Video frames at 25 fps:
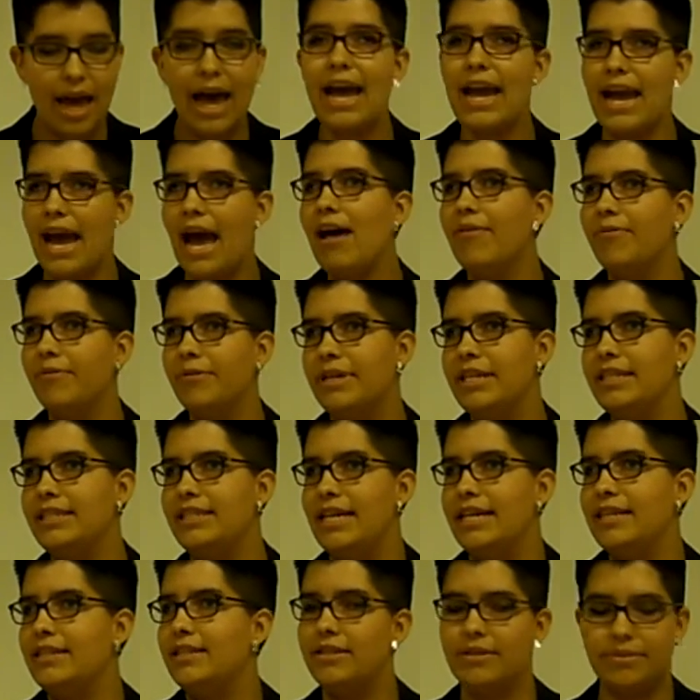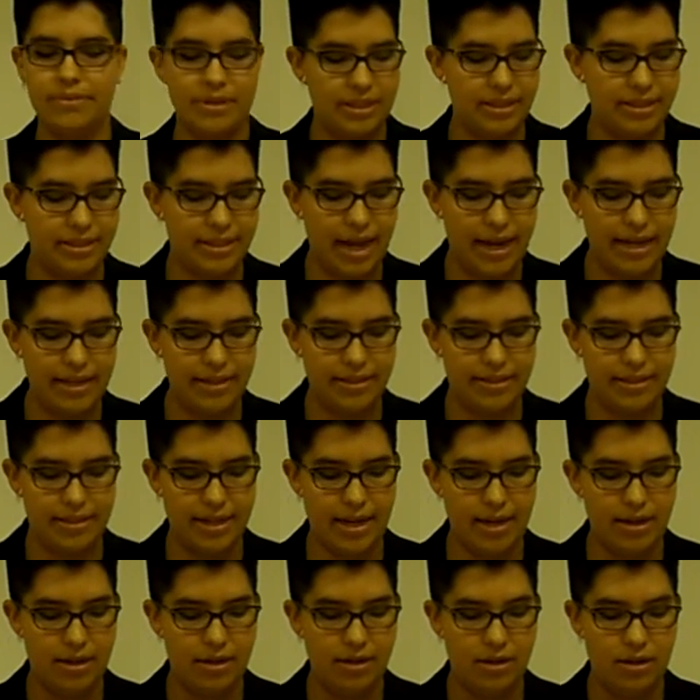I have what it takes to run Science
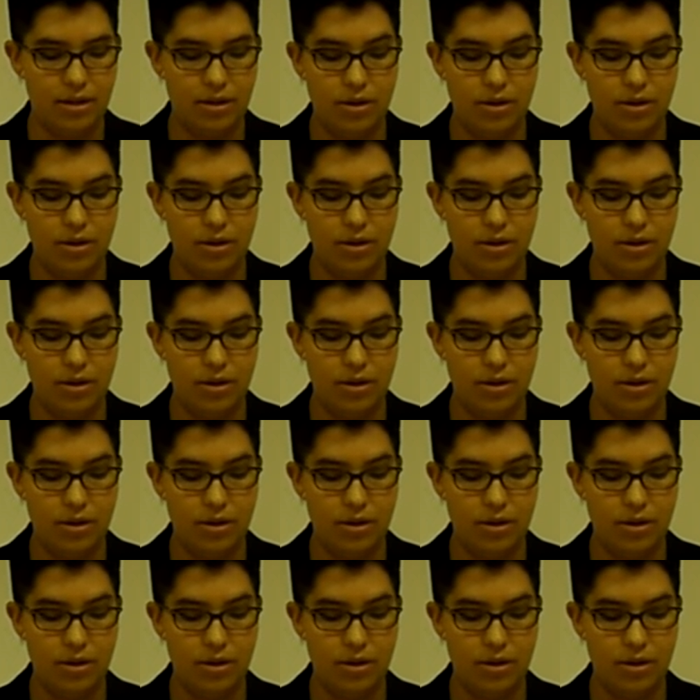Day.